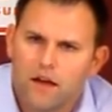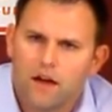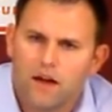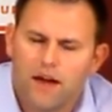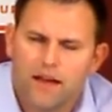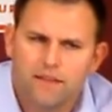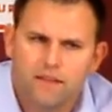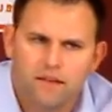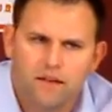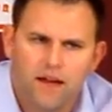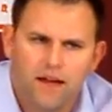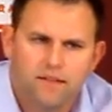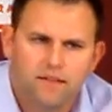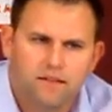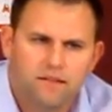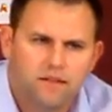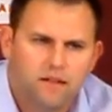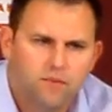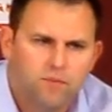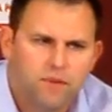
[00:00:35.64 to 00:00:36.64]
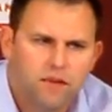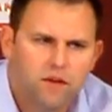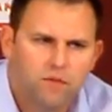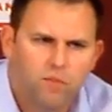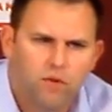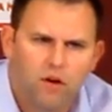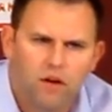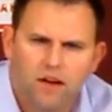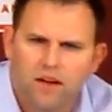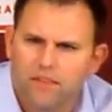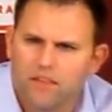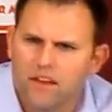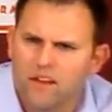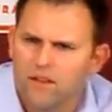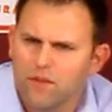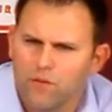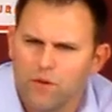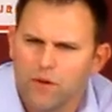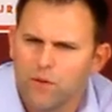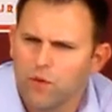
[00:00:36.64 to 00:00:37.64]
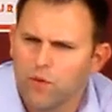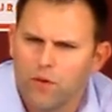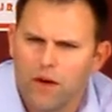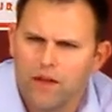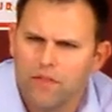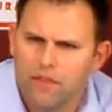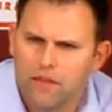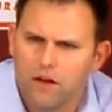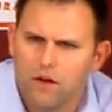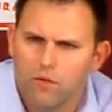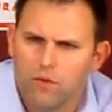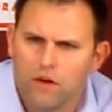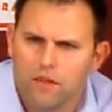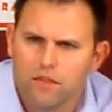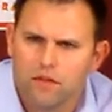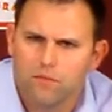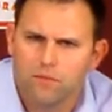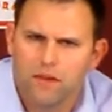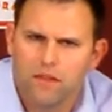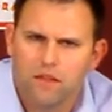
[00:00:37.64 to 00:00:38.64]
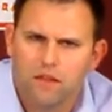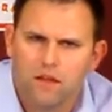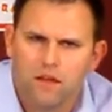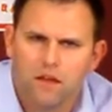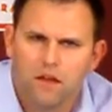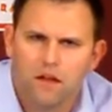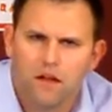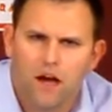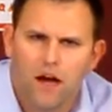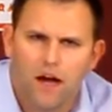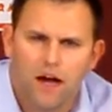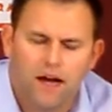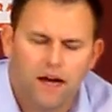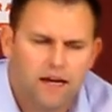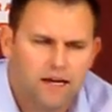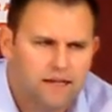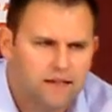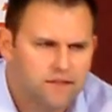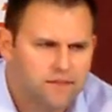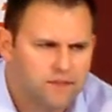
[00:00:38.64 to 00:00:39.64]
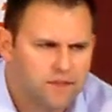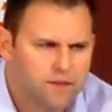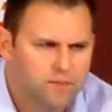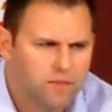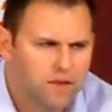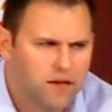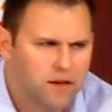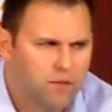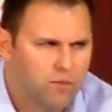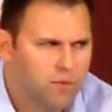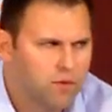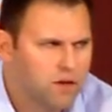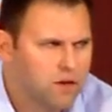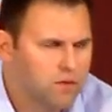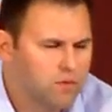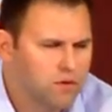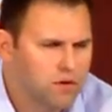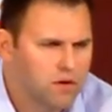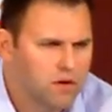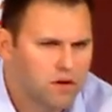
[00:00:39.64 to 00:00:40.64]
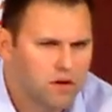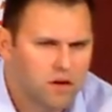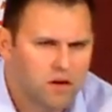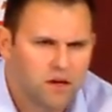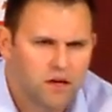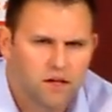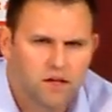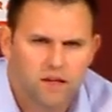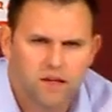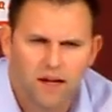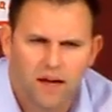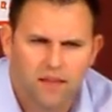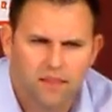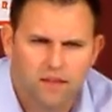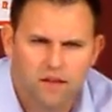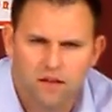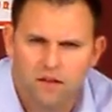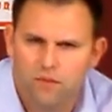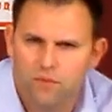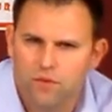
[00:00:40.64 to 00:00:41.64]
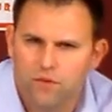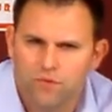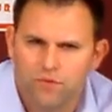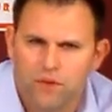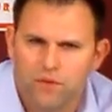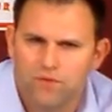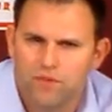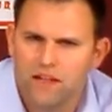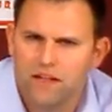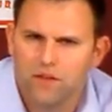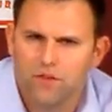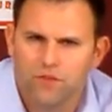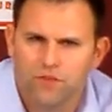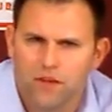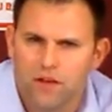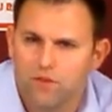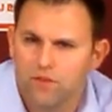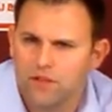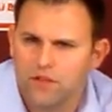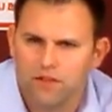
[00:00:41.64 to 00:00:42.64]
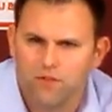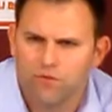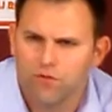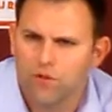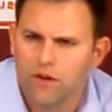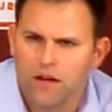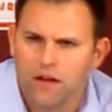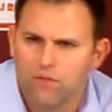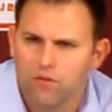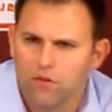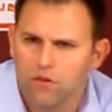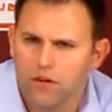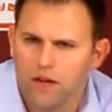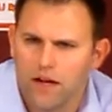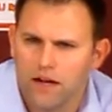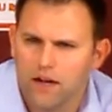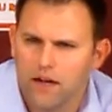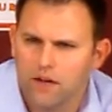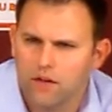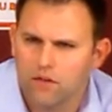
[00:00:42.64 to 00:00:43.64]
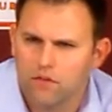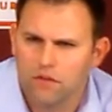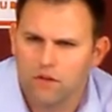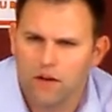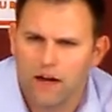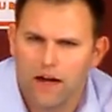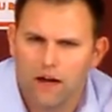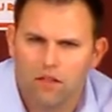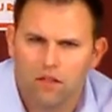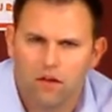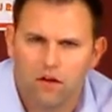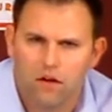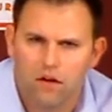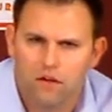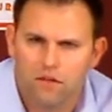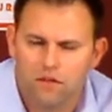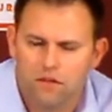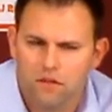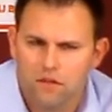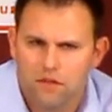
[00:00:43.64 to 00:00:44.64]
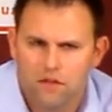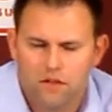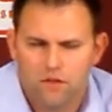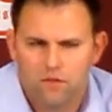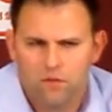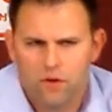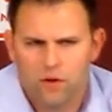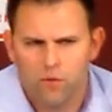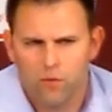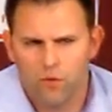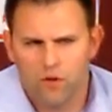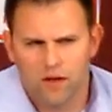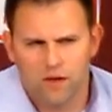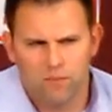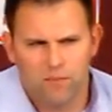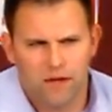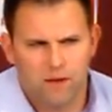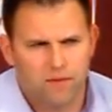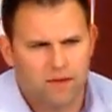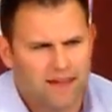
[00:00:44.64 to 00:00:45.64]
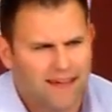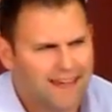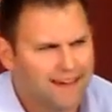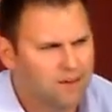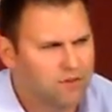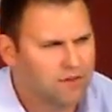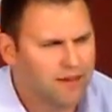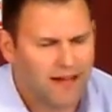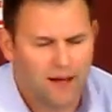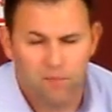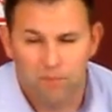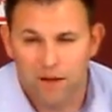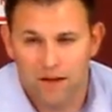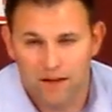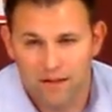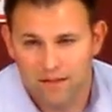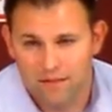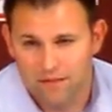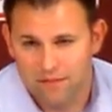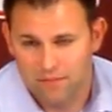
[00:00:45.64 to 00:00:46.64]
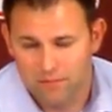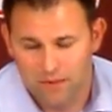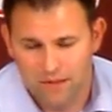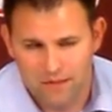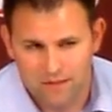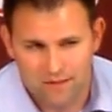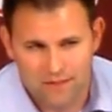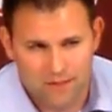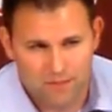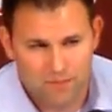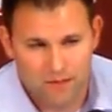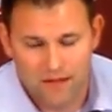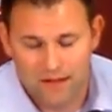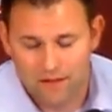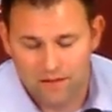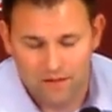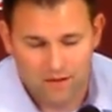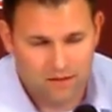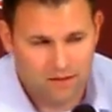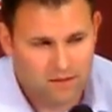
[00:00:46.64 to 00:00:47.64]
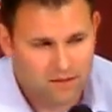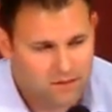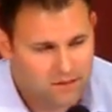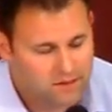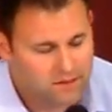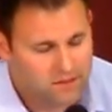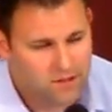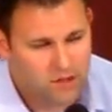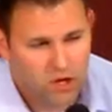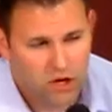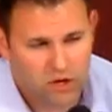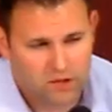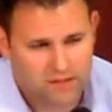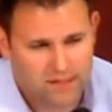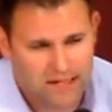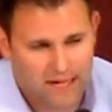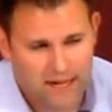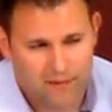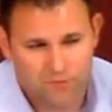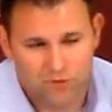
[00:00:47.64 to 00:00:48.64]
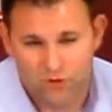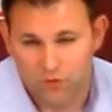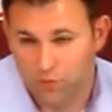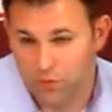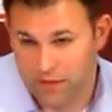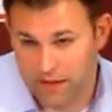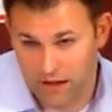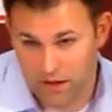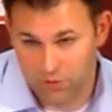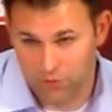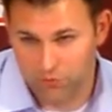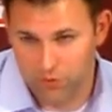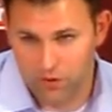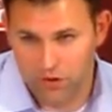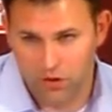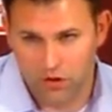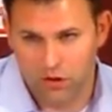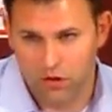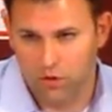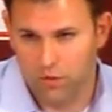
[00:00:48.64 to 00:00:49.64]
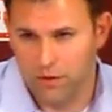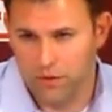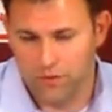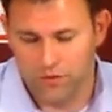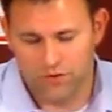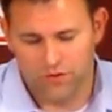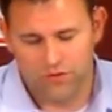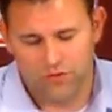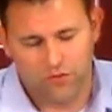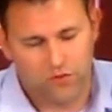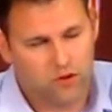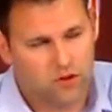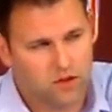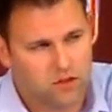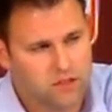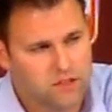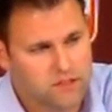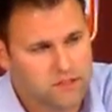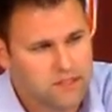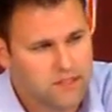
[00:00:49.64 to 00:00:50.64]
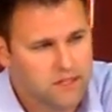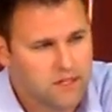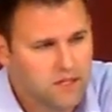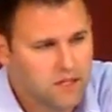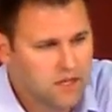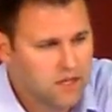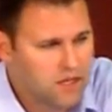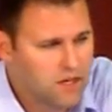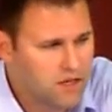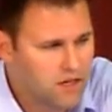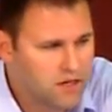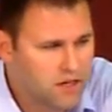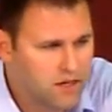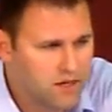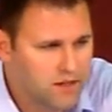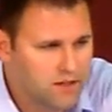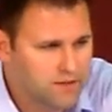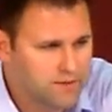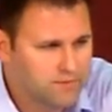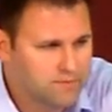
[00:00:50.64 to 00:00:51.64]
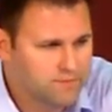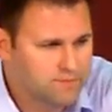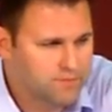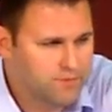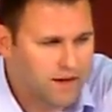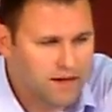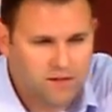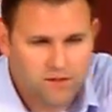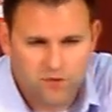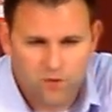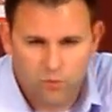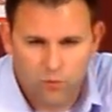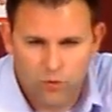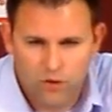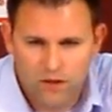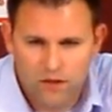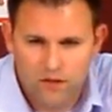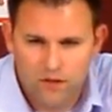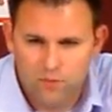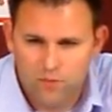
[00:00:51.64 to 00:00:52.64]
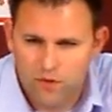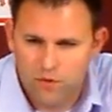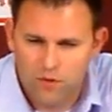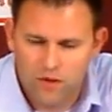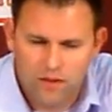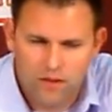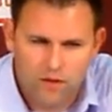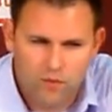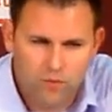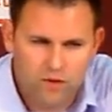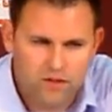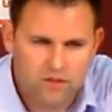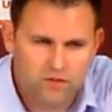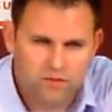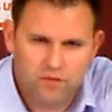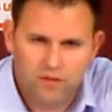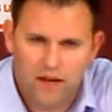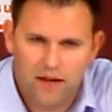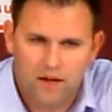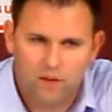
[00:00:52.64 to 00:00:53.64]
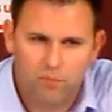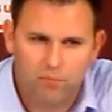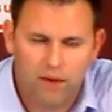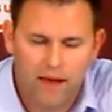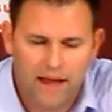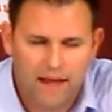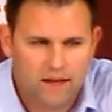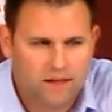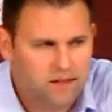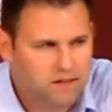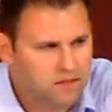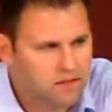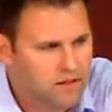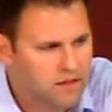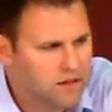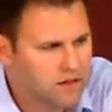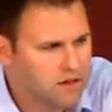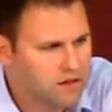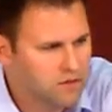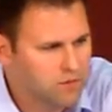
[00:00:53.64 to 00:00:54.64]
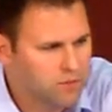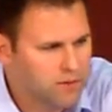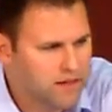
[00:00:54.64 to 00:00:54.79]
Yeah, at the 10-minute mark, I think we were right there with them. And then it seemed like we were on, I think it was 15 or 17 forever. I don't know how long we went, maybe 8 or 9 minutes. But it seemed like a long time just without a field goal. We were just struggling, finding some rhythms. And then we just kind of panicked there.